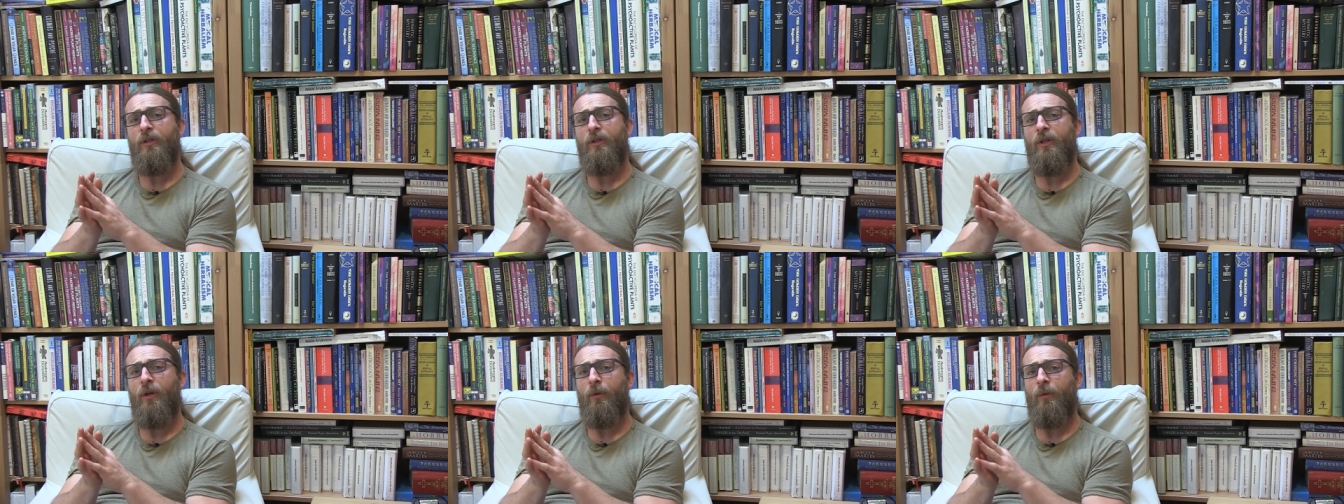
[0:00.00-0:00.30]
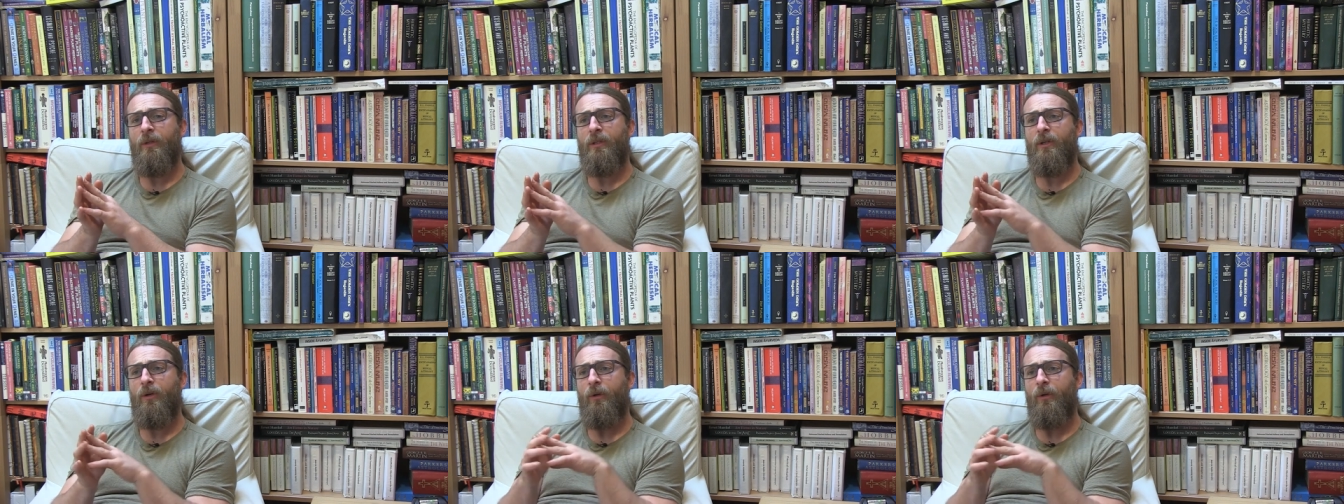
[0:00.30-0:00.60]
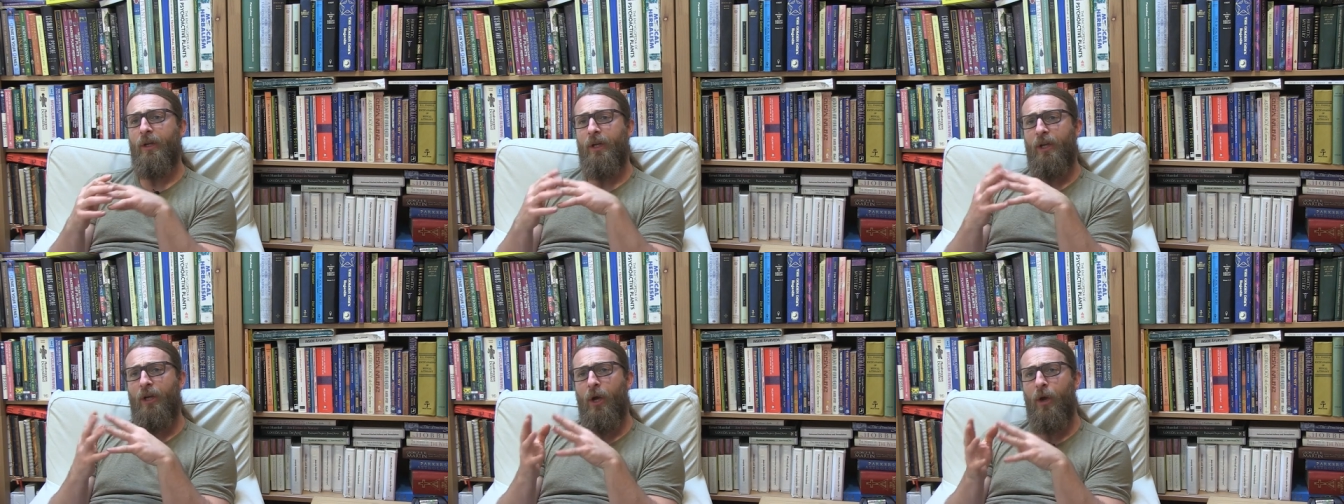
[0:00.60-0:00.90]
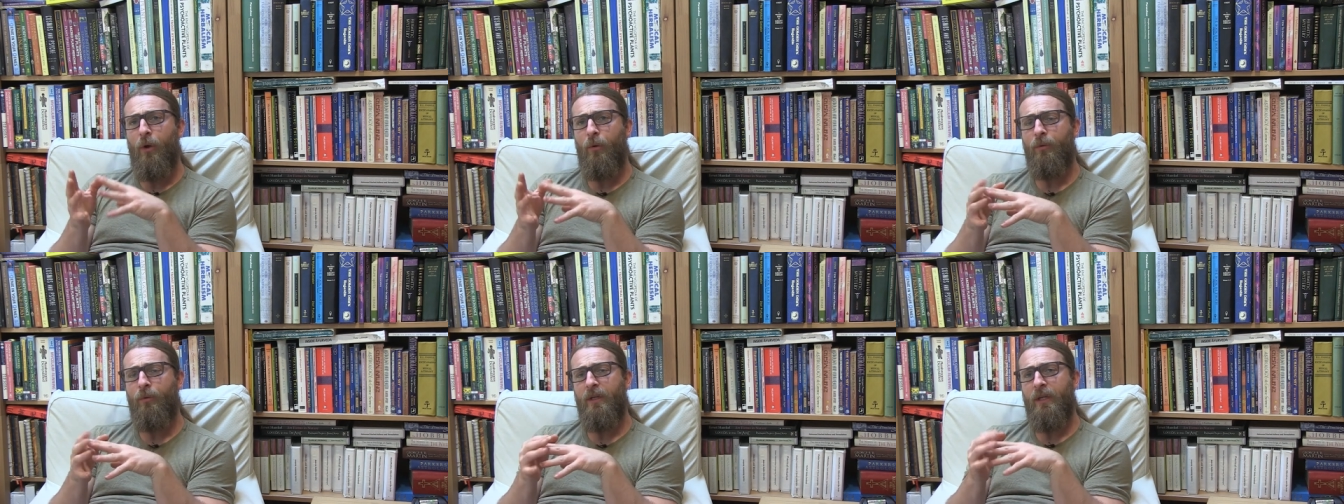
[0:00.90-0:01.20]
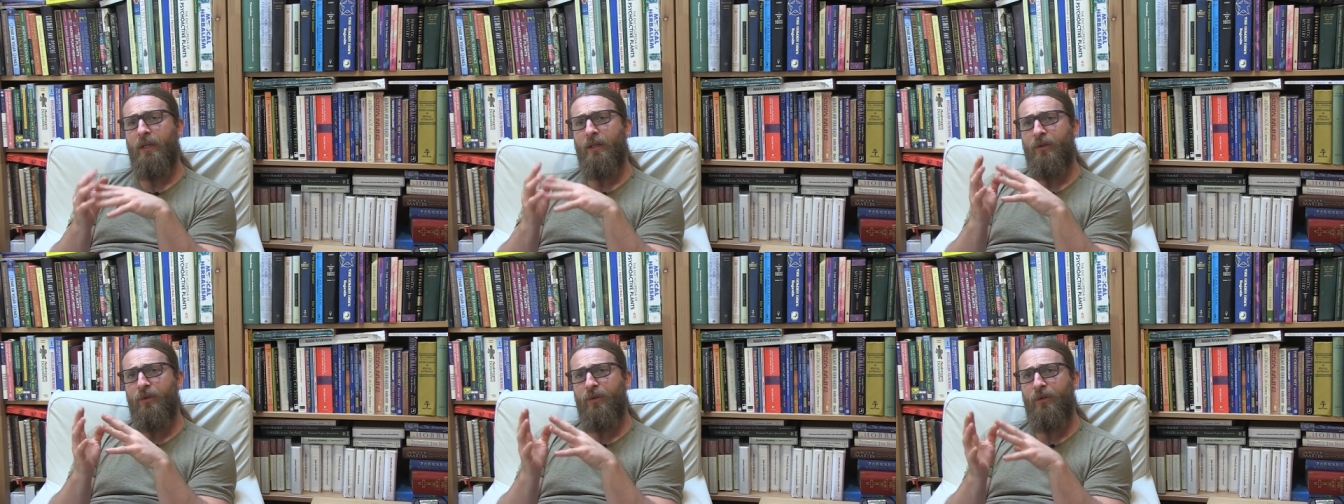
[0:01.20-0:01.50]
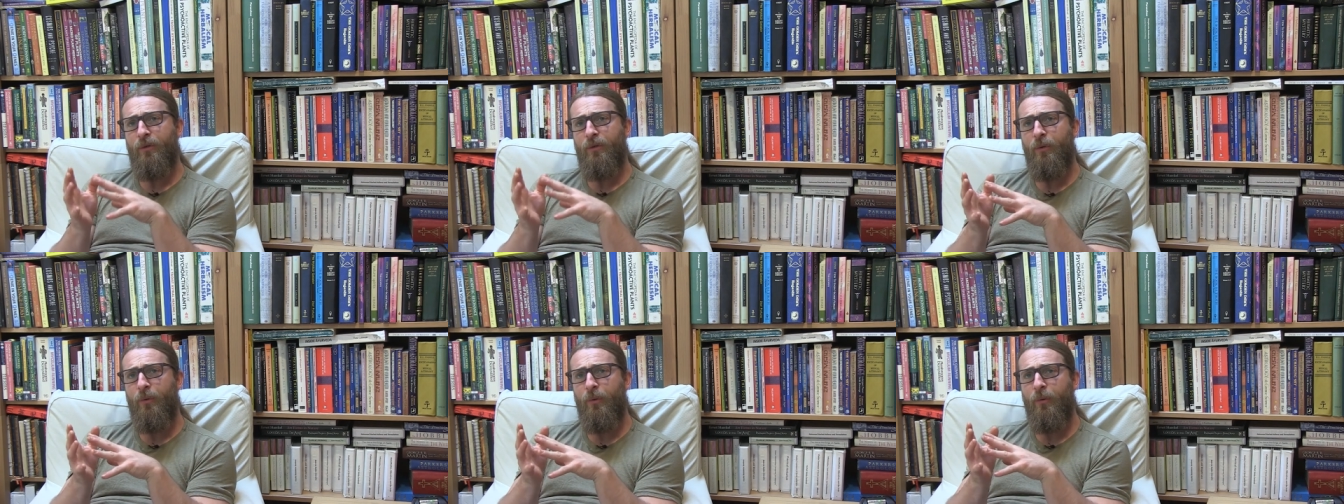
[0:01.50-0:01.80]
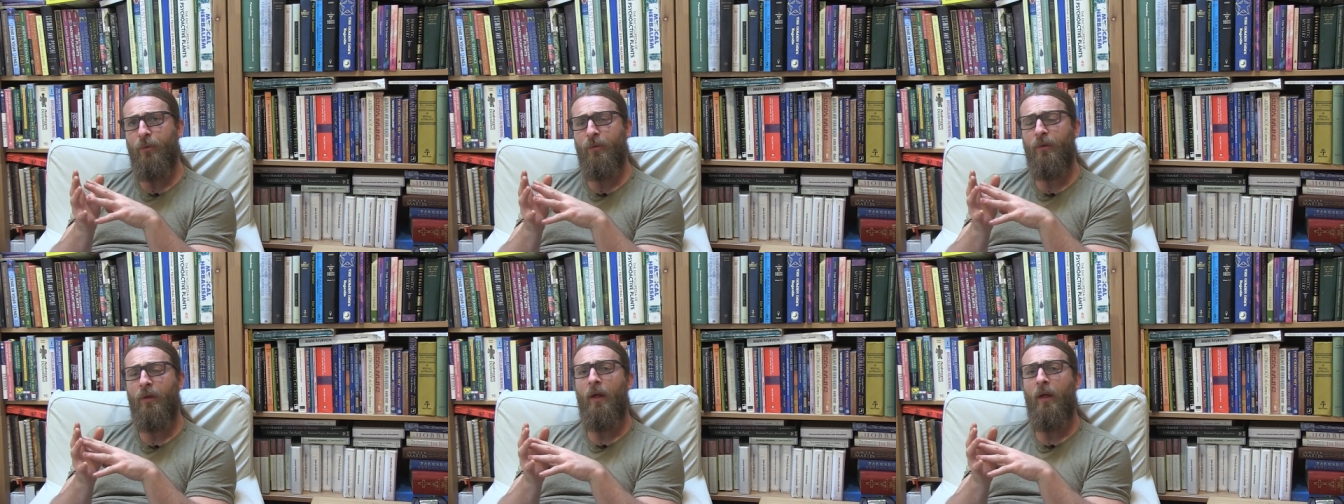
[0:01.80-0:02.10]
So it's going to coat and
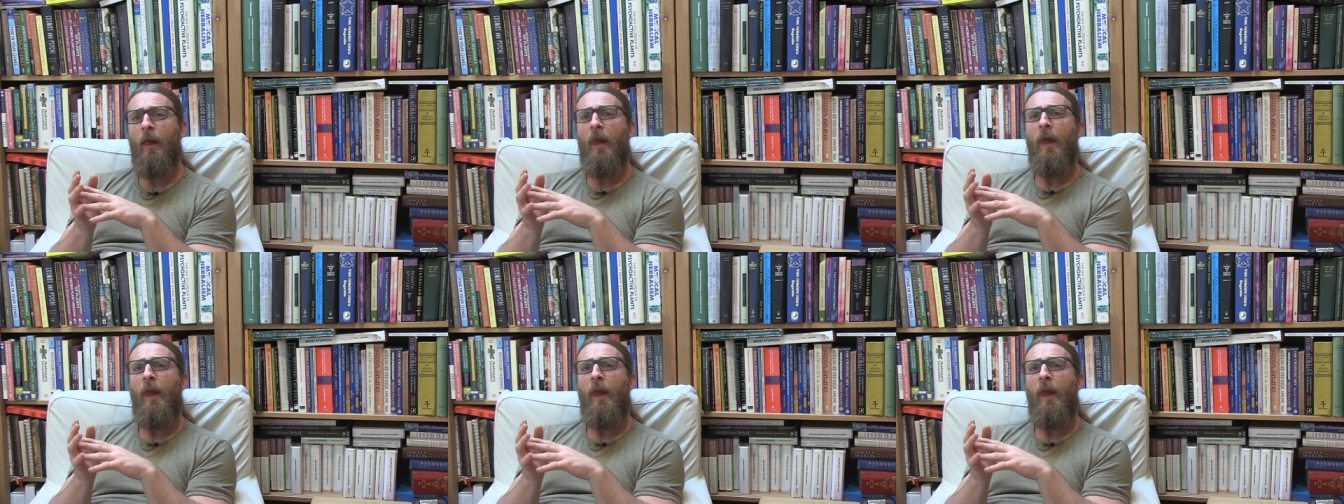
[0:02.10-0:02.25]
soothe,